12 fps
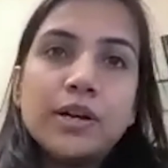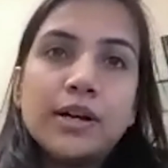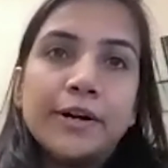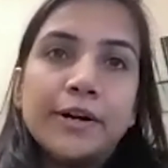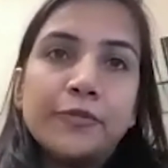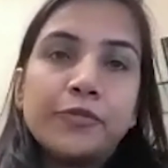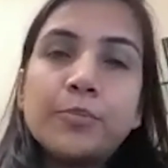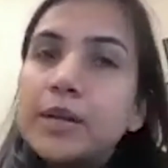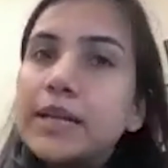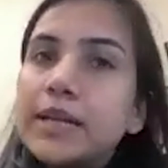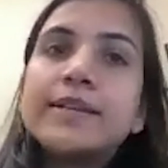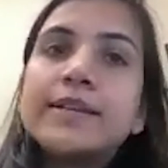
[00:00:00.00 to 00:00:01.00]
uh, for
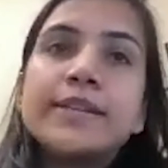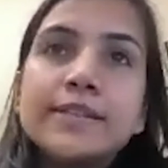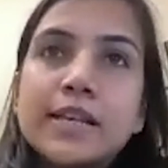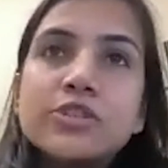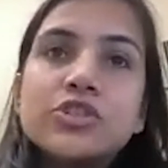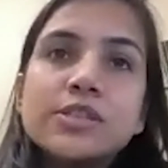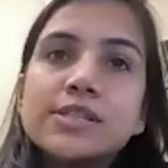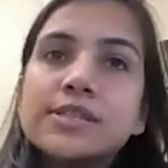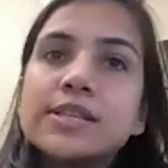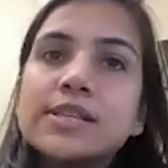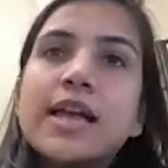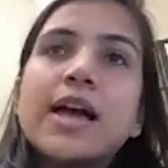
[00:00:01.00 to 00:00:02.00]
building that intelligence
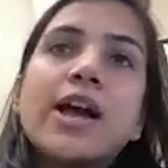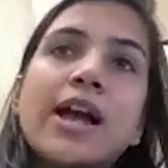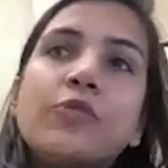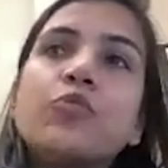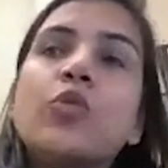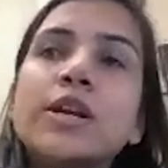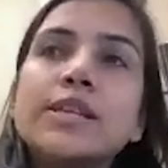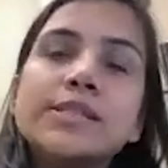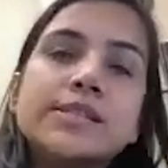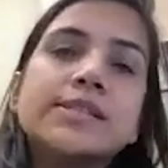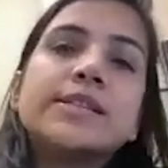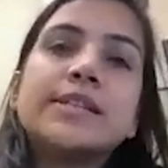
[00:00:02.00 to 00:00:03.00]
and what is
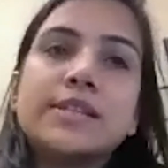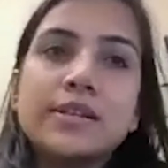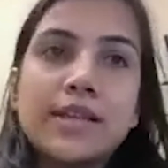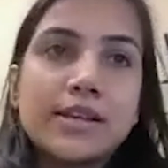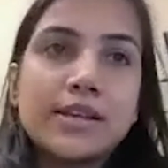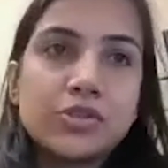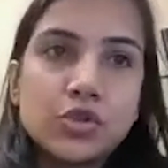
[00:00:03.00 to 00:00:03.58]
the data that